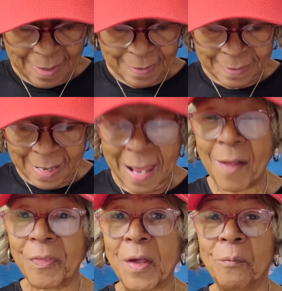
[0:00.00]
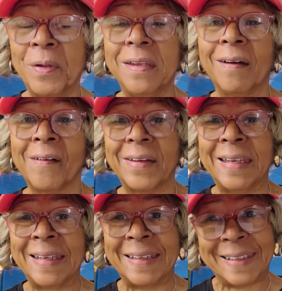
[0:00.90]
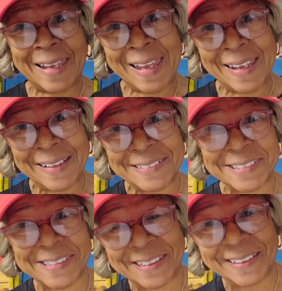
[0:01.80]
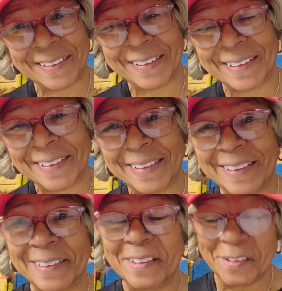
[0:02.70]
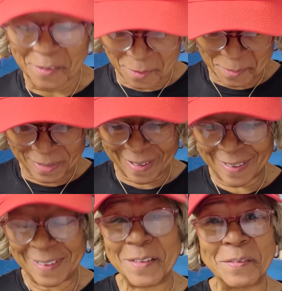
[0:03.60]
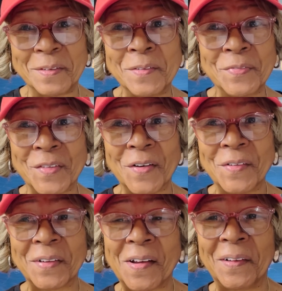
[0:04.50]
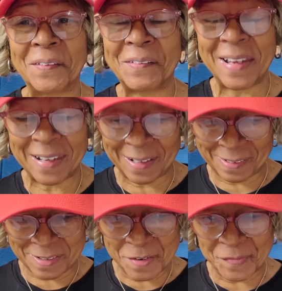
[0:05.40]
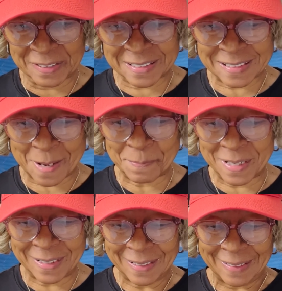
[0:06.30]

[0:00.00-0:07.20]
Now that we are engaged, okay, you've gone all the way. You've accepted